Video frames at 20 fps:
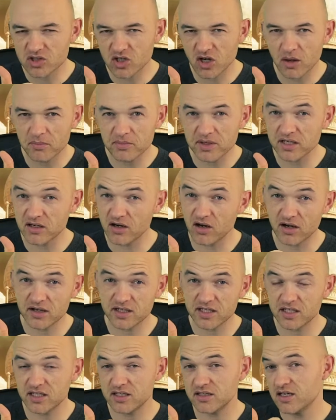sharpening,
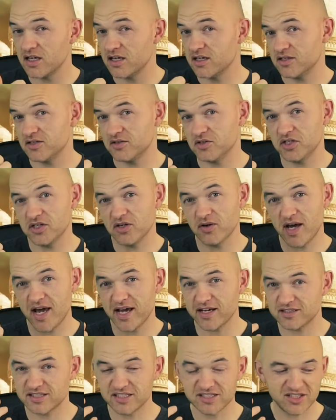i.e.,
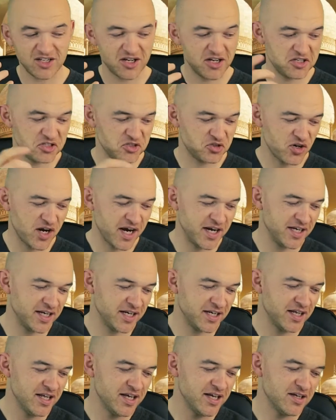exercise
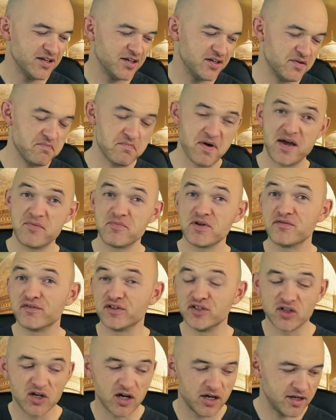training, maybe
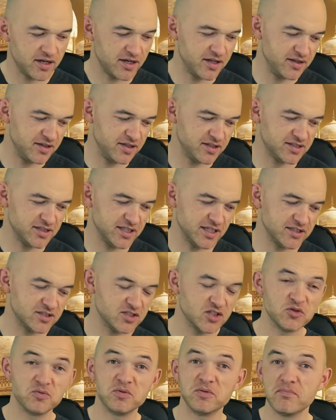even diet. There's things
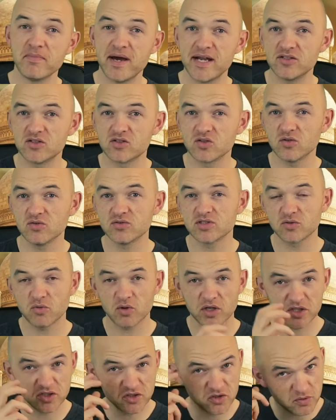to do with mental. So
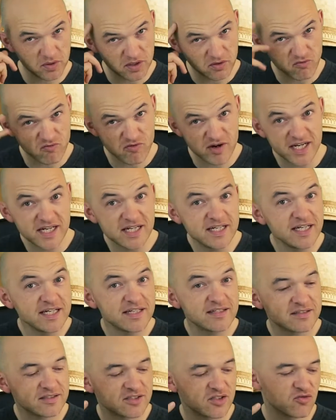what are you doing?
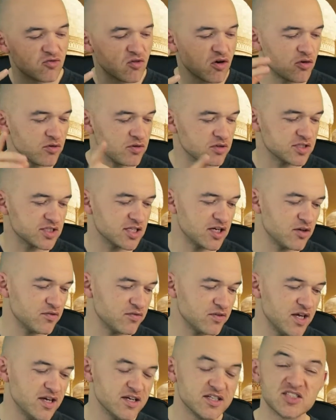Reading to grow
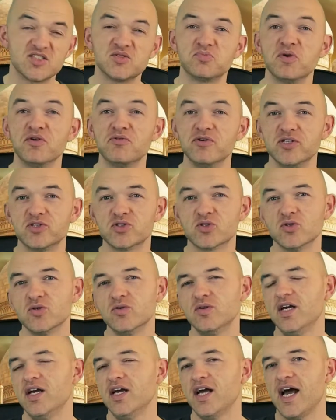yourself.
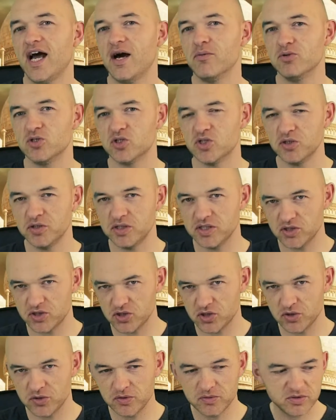Spiritual. How much are you in
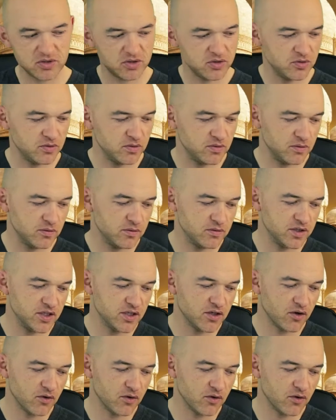tune to,